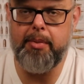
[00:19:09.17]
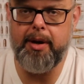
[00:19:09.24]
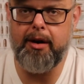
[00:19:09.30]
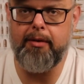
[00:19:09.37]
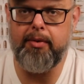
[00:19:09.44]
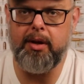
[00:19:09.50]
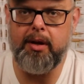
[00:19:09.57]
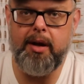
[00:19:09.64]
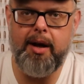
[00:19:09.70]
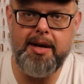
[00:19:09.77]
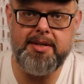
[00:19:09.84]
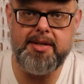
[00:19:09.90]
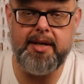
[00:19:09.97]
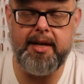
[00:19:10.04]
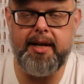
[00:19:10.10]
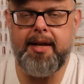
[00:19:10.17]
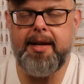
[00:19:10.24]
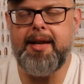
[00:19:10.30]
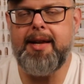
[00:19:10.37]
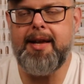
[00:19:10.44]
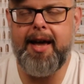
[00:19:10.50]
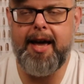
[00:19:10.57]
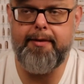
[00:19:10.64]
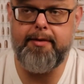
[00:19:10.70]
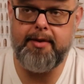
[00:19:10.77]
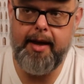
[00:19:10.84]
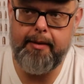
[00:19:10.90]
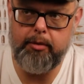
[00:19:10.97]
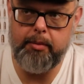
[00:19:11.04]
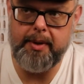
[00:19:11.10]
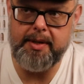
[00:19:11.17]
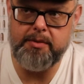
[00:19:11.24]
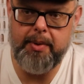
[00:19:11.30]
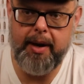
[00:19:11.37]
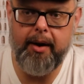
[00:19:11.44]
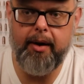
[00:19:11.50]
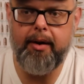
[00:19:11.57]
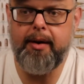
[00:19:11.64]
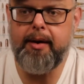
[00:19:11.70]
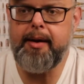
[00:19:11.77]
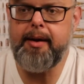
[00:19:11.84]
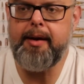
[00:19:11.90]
better velocity out of a double base powder.